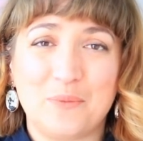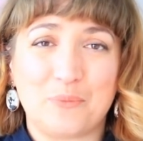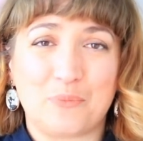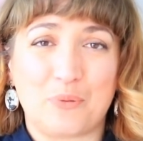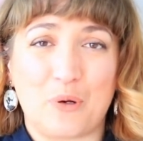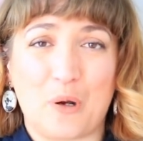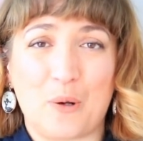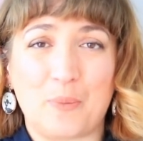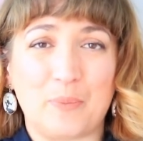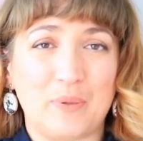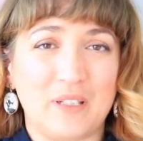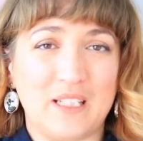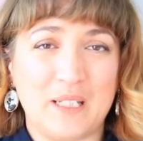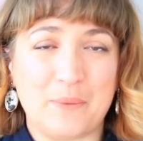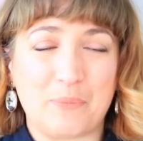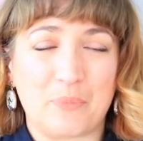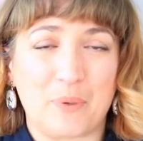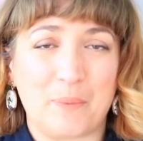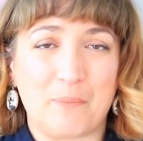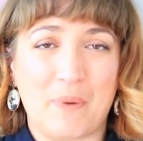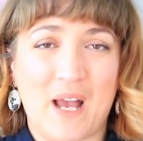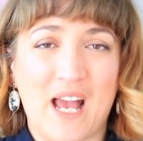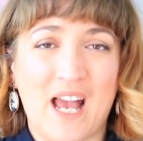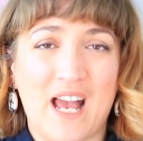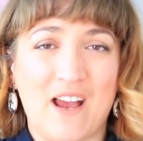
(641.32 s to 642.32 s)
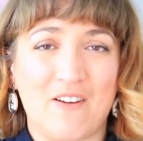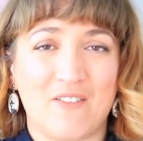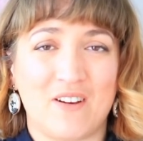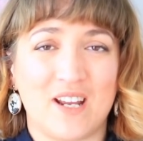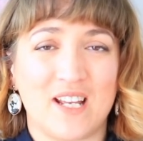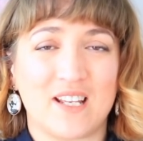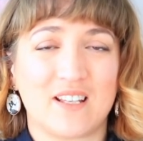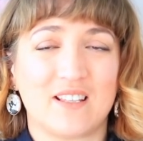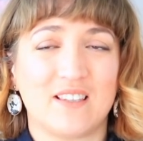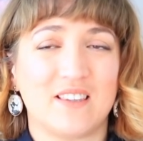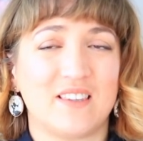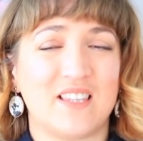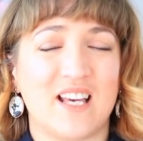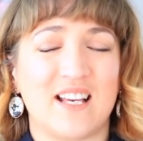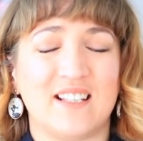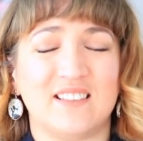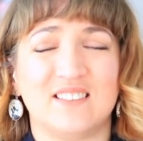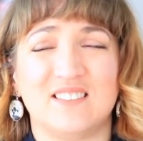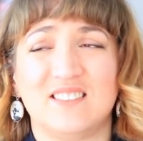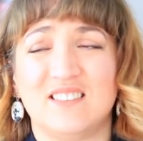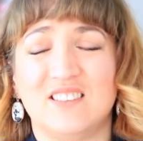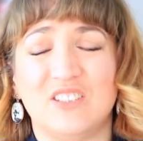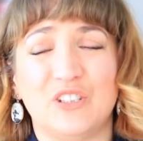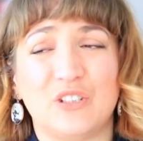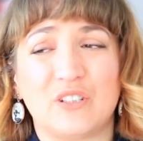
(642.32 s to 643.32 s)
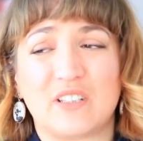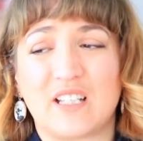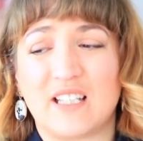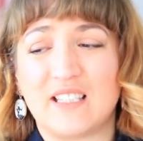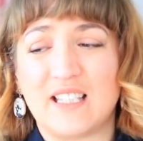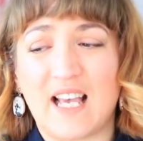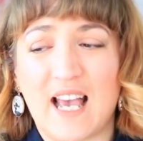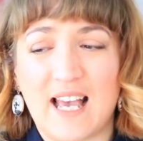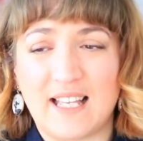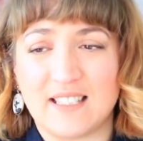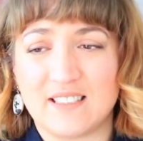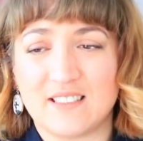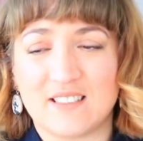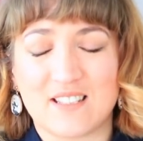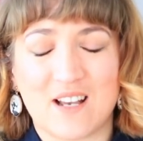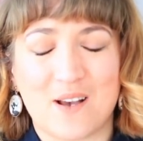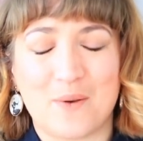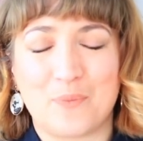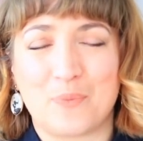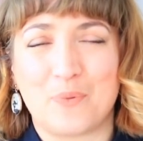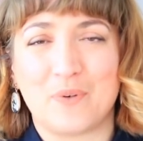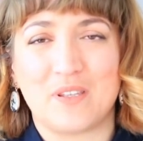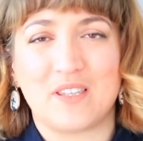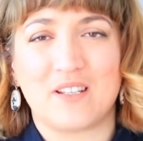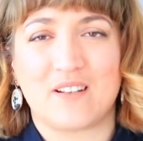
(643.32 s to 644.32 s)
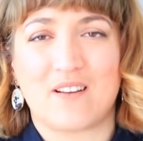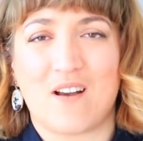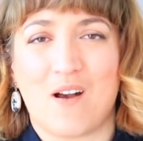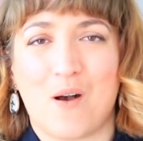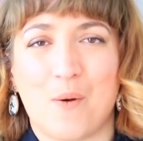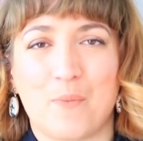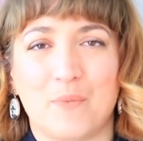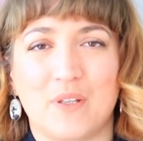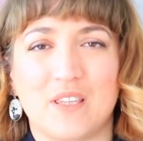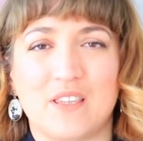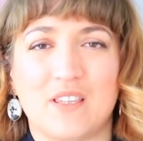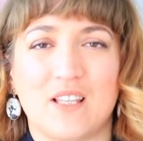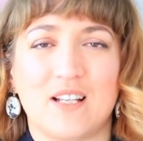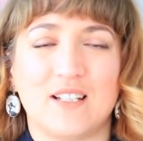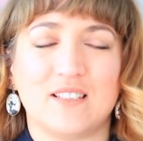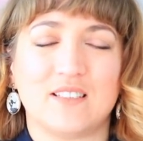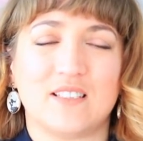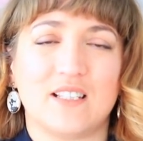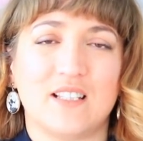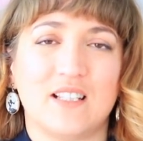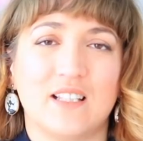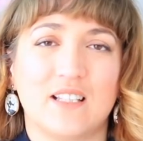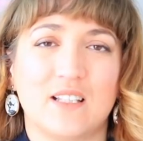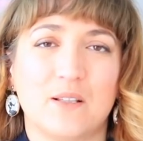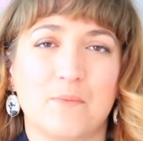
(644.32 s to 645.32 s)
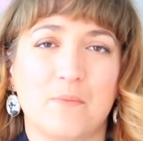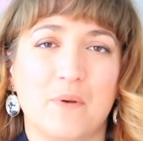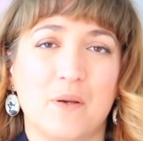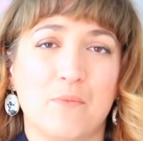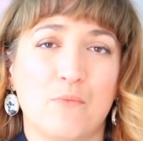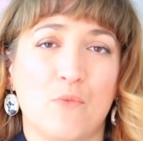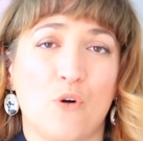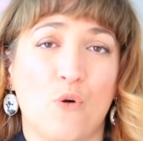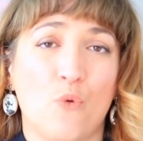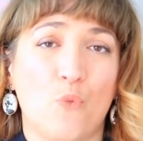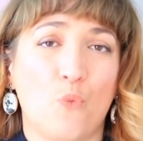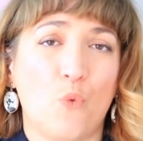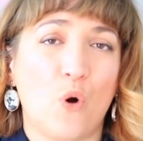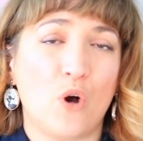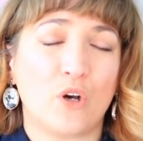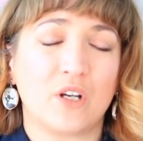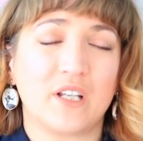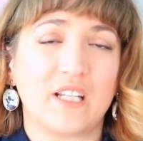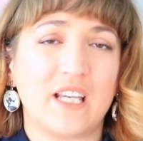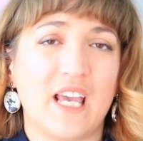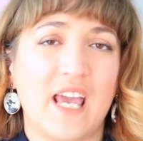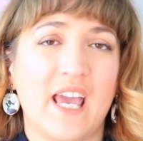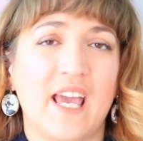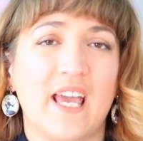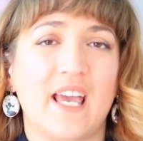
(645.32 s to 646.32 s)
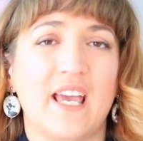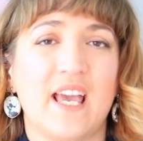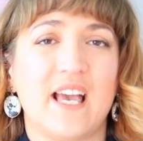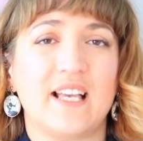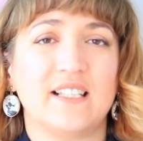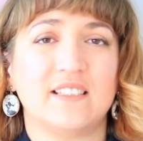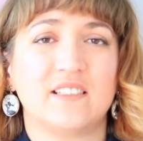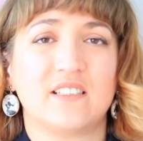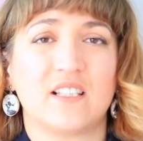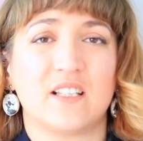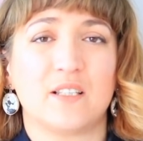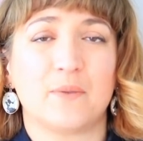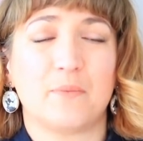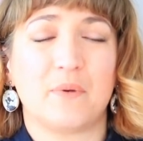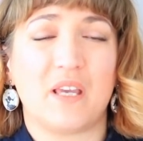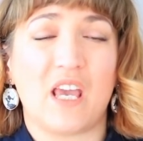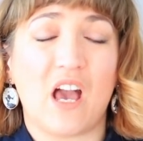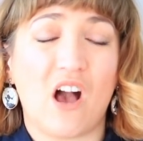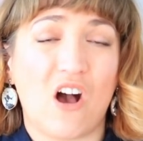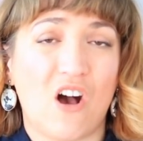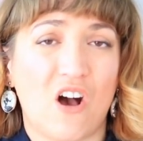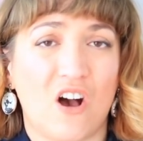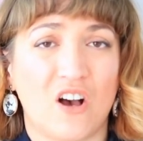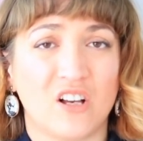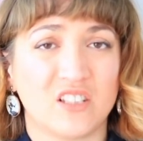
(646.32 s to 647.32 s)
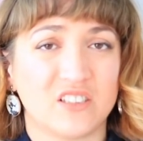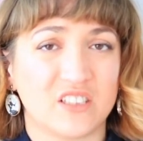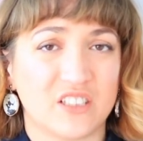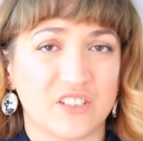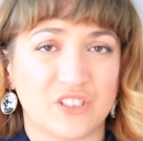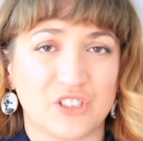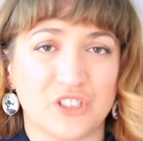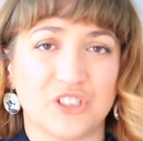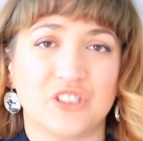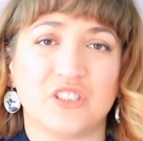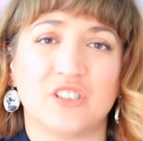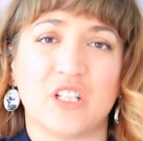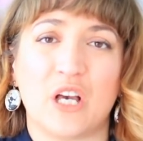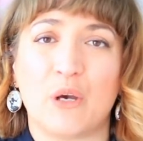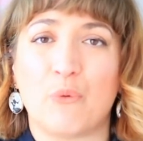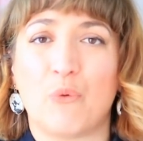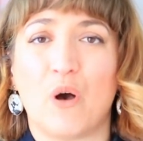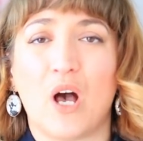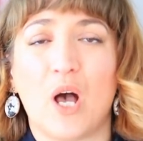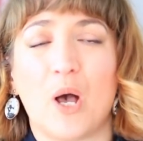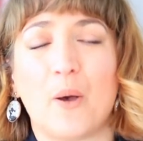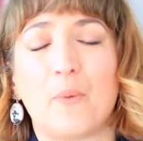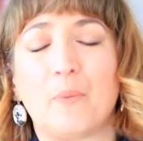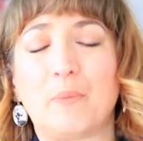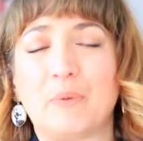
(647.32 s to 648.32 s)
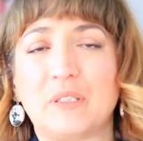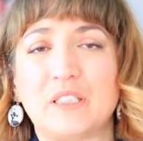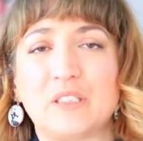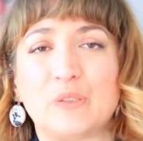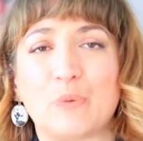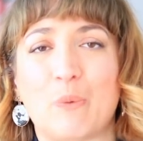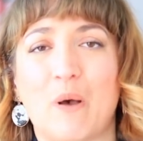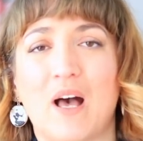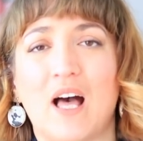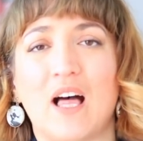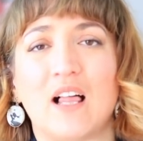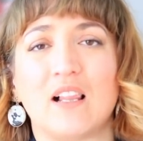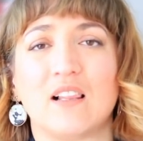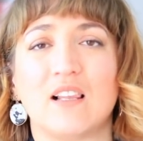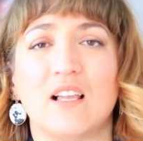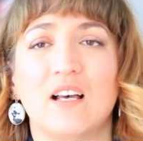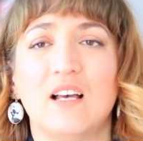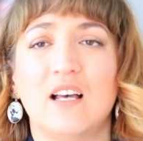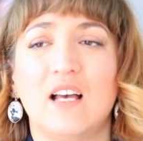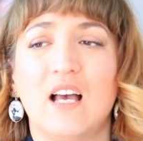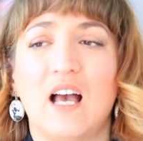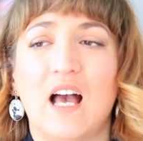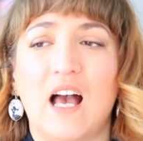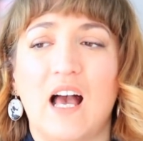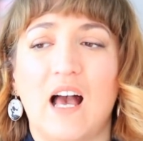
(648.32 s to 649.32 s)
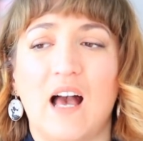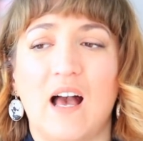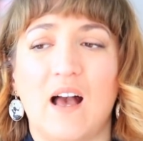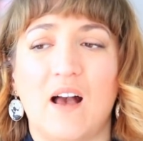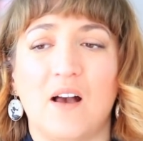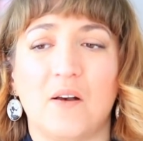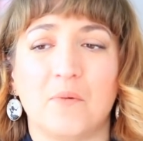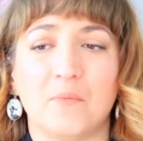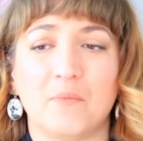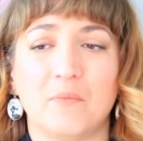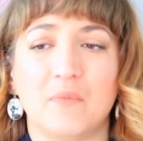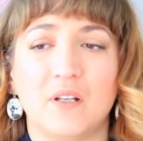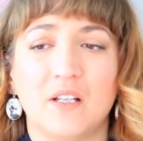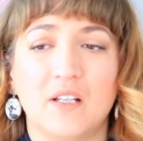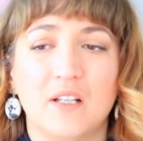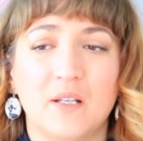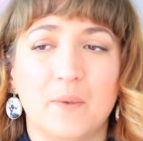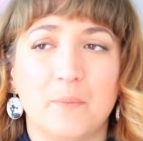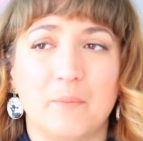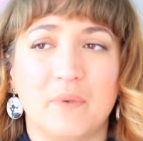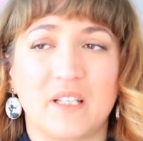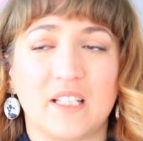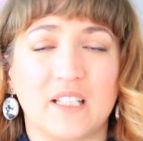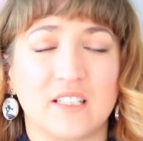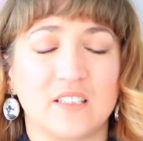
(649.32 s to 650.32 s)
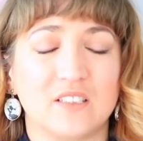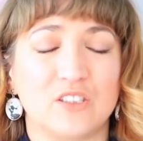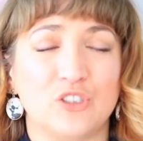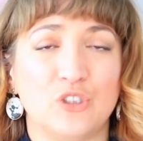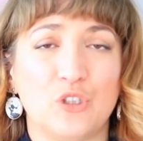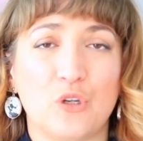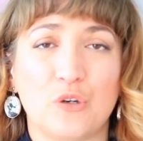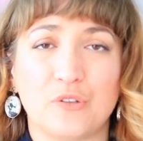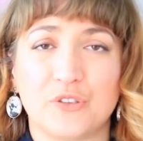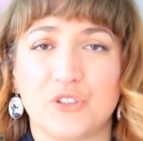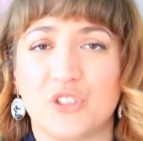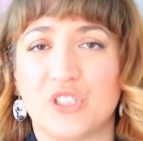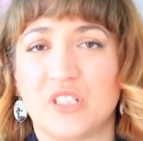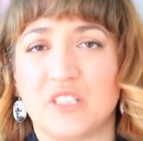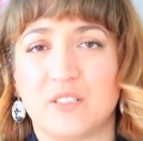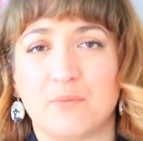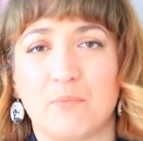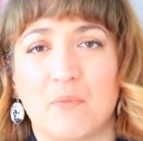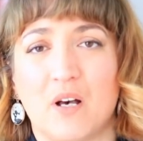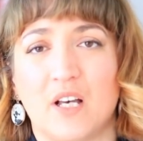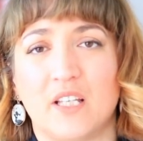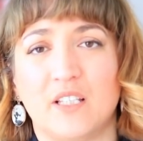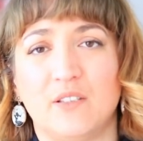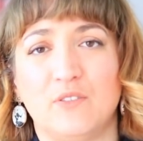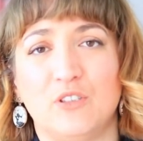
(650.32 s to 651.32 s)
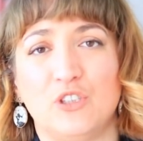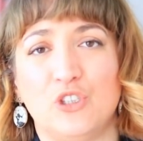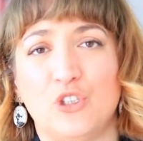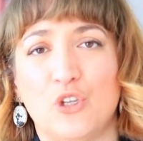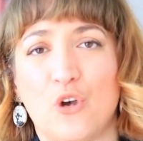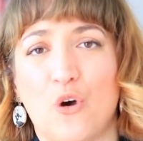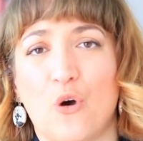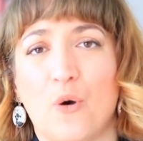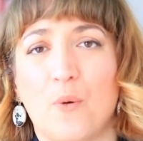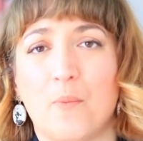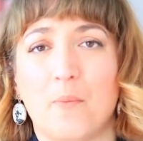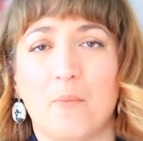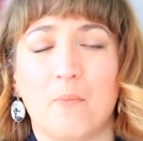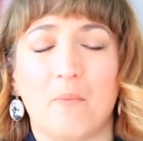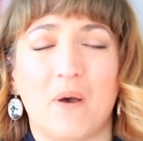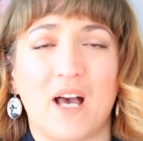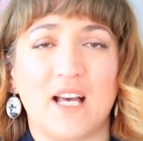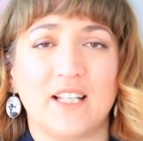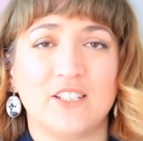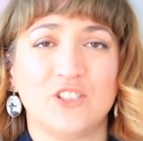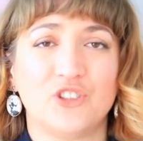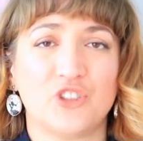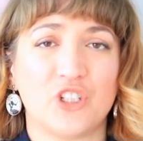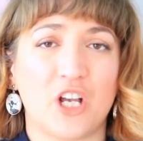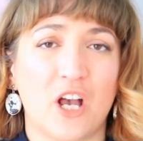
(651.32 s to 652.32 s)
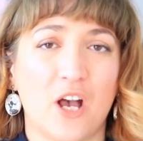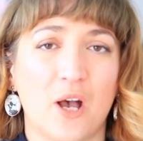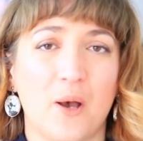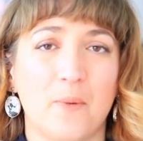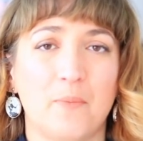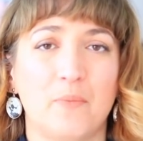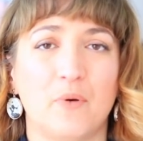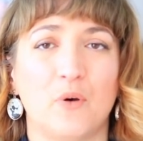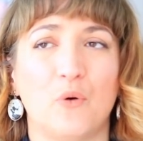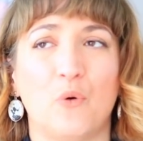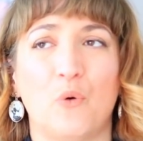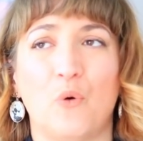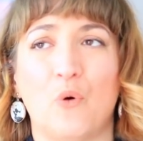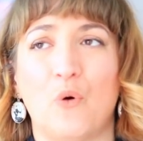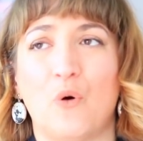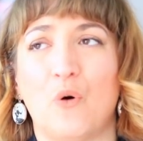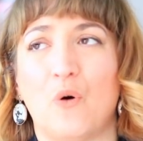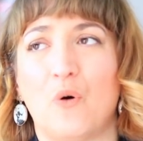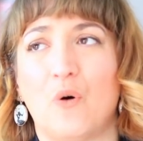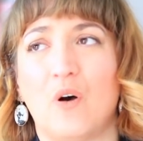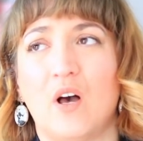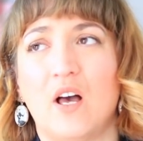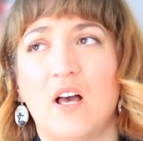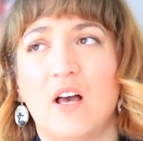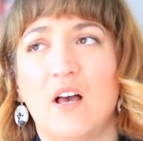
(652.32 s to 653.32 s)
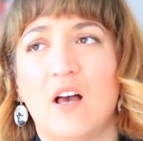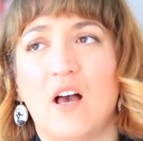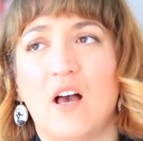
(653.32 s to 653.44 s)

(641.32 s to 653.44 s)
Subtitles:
properly preparing, then you're going to end up with a garment that is a little bit more wonky. It's going to be harder to sew up as well, because notches might not match up, or